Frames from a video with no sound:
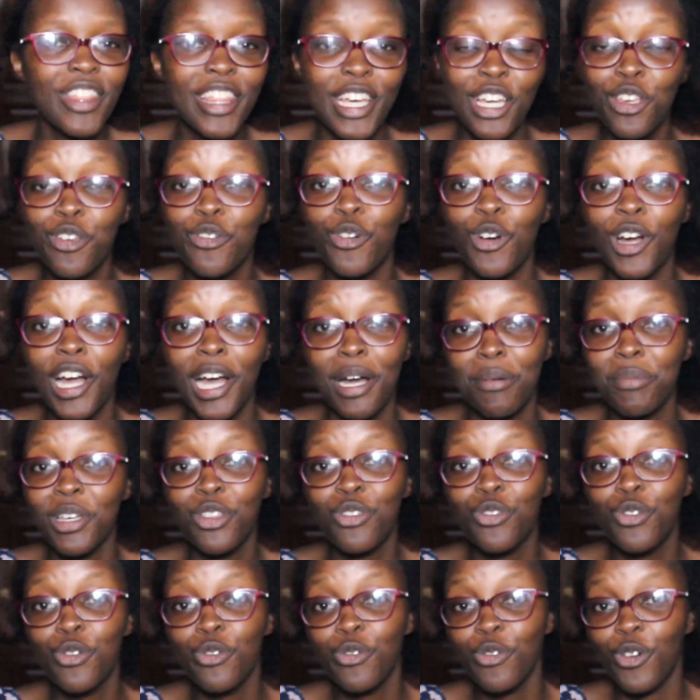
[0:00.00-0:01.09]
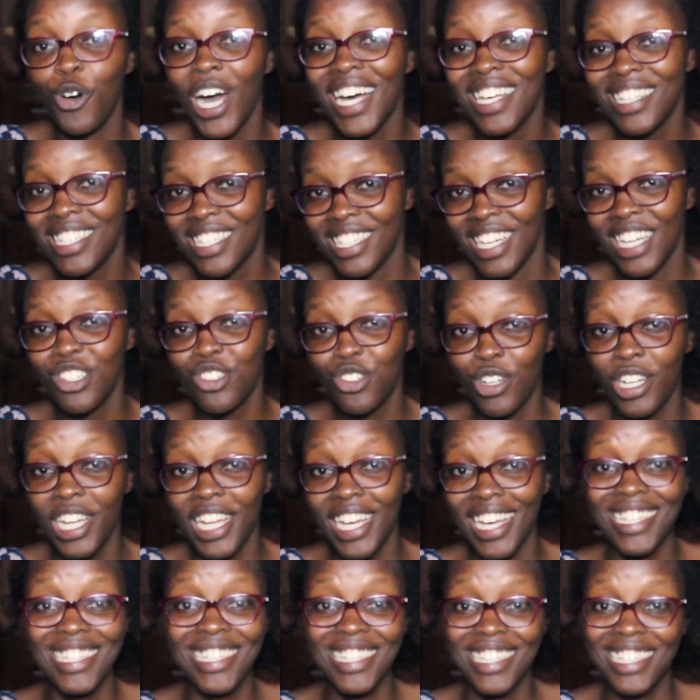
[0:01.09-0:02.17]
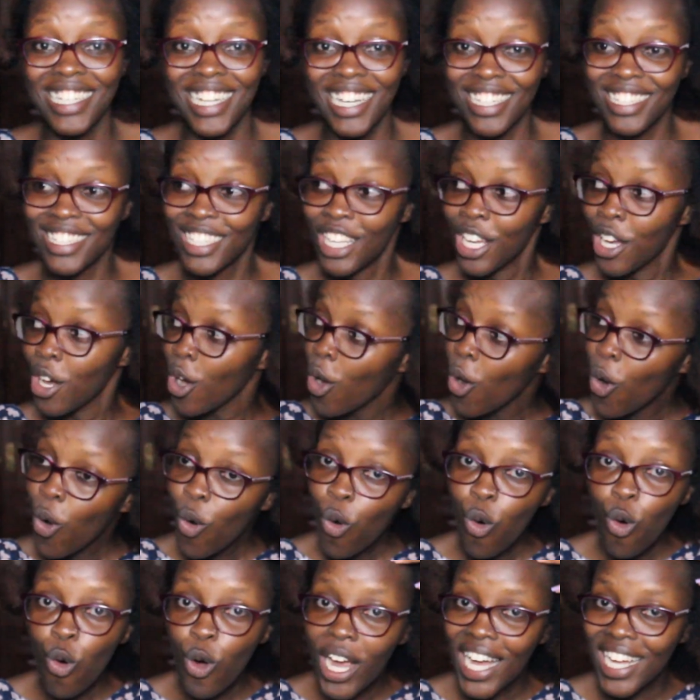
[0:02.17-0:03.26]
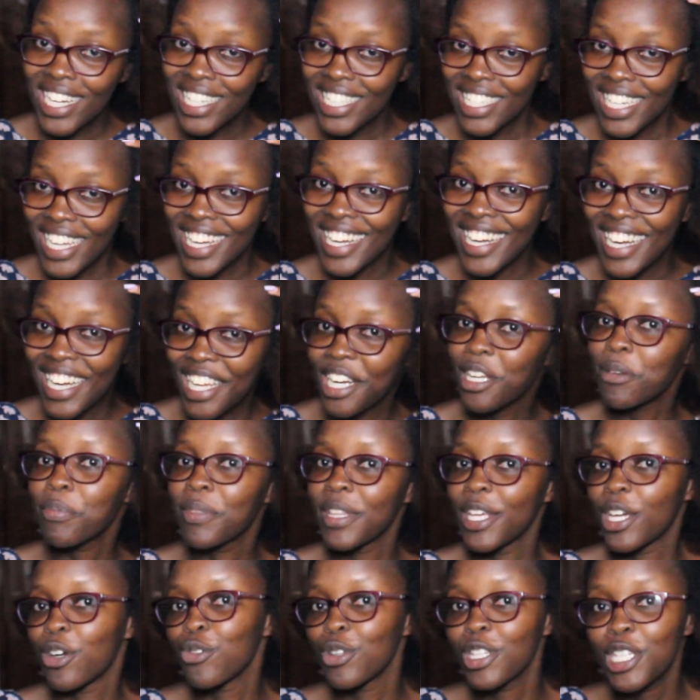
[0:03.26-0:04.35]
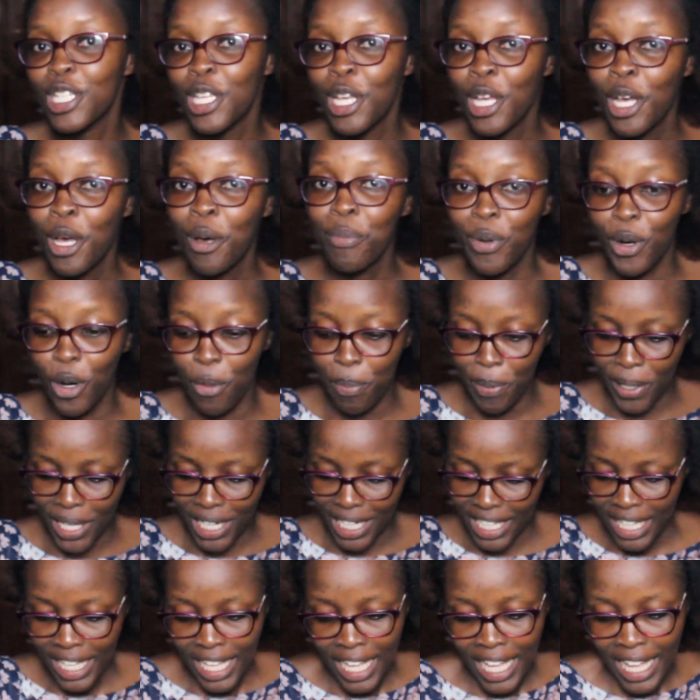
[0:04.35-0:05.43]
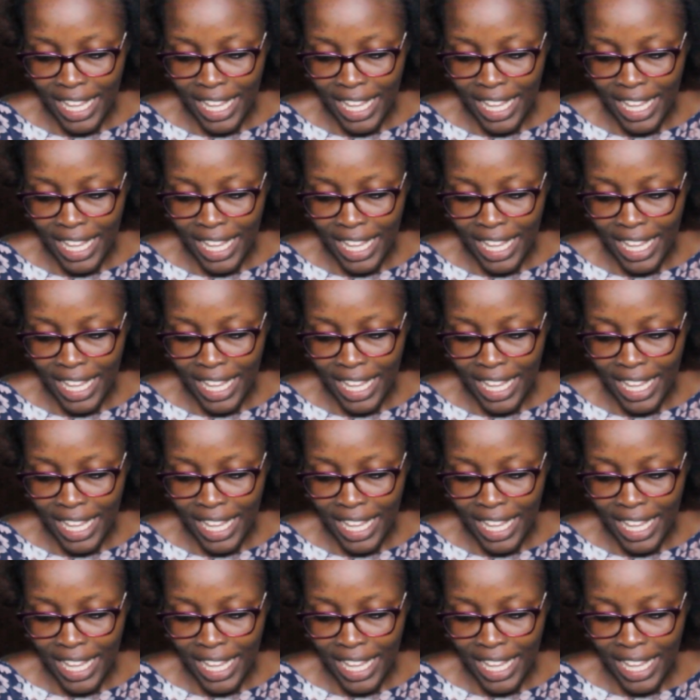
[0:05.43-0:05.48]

Thank you for coming through for us natural hair sisters who can't like grip the roots properly.